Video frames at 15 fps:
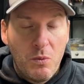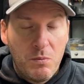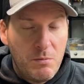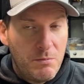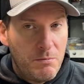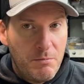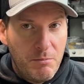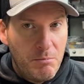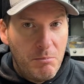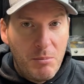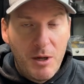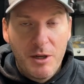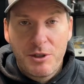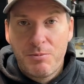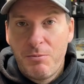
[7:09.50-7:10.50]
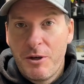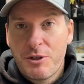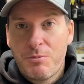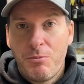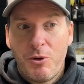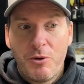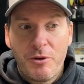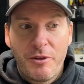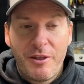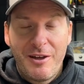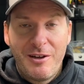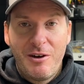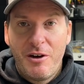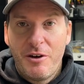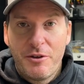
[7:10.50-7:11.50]
much, much more
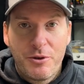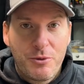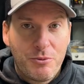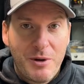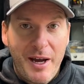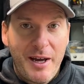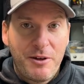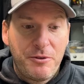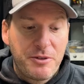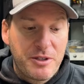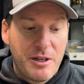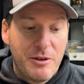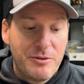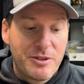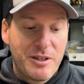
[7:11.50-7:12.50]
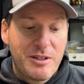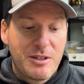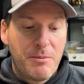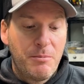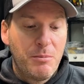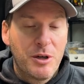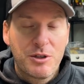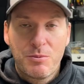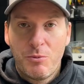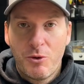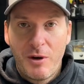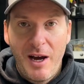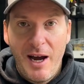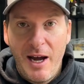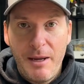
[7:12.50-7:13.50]
than other rattle sounds. It's a much more
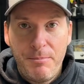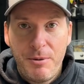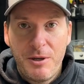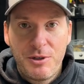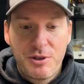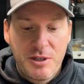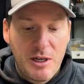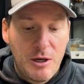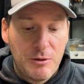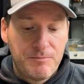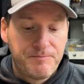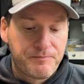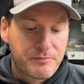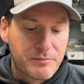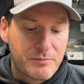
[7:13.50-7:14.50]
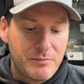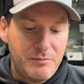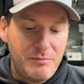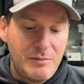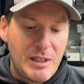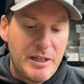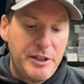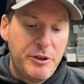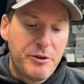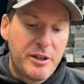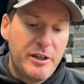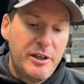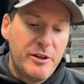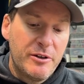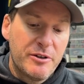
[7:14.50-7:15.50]
high-pitched sound and you can
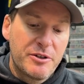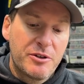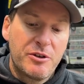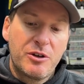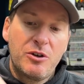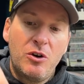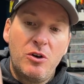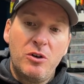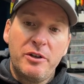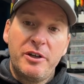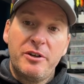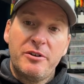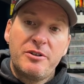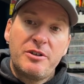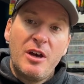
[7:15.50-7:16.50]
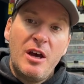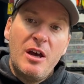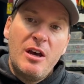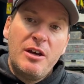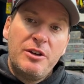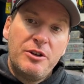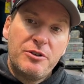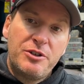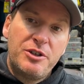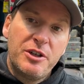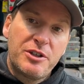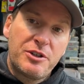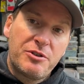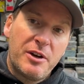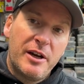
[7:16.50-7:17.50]
hear it. So the goal here is you're
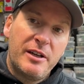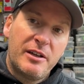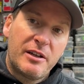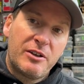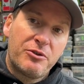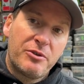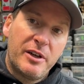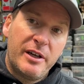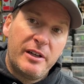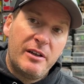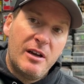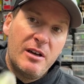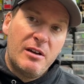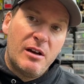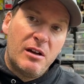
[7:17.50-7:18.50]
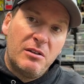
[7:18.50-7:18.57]
just trying to create a